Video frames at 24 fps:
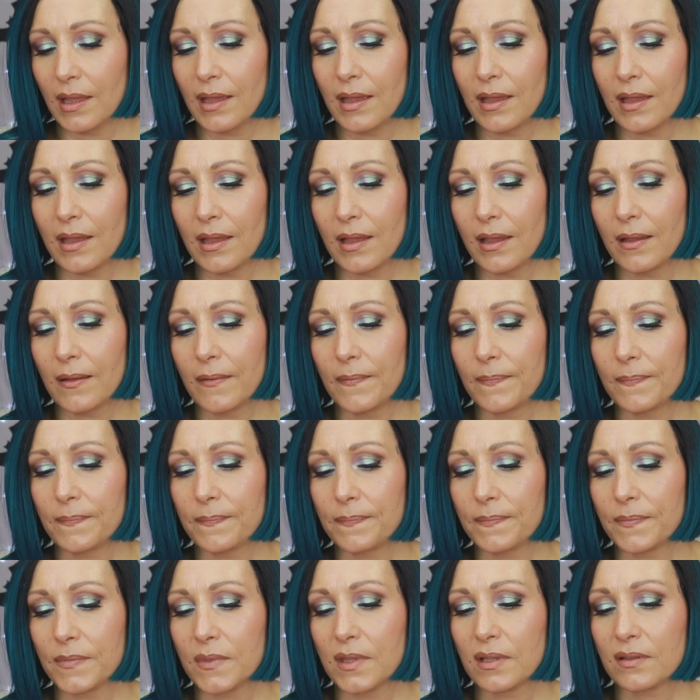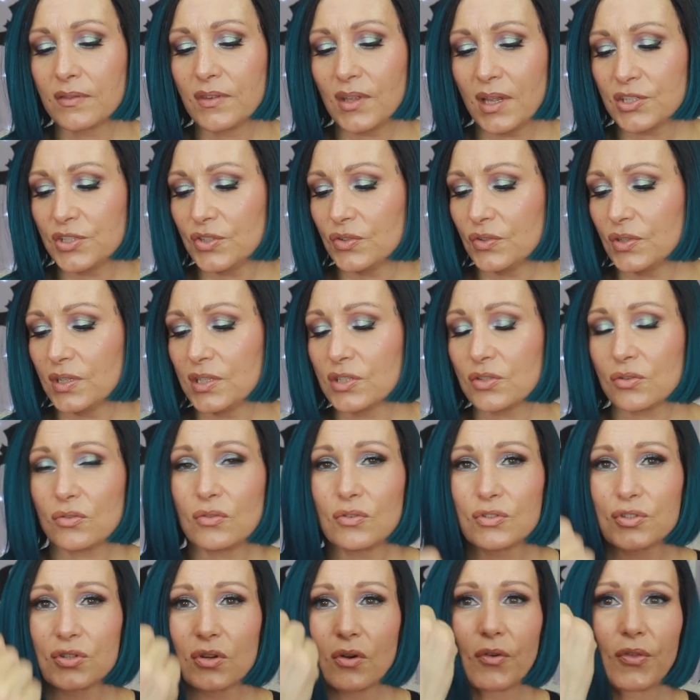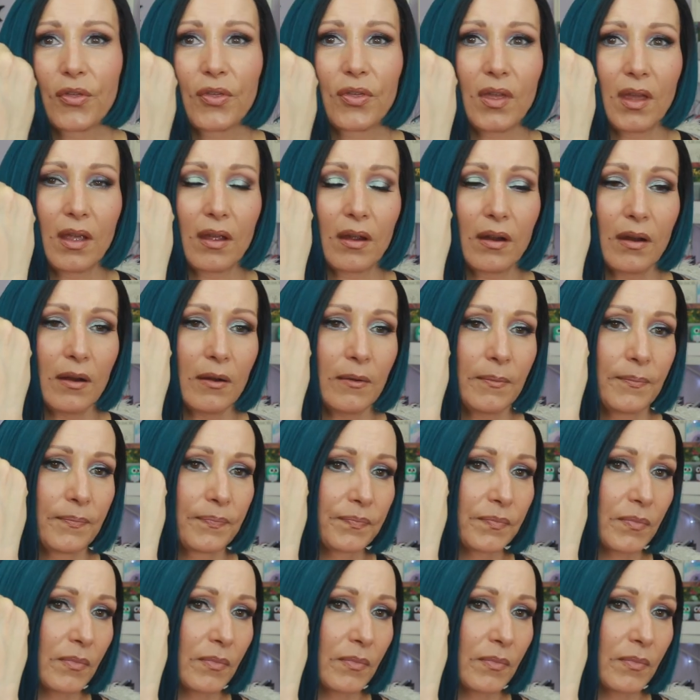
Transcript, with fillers: Um, the texture is also thicker.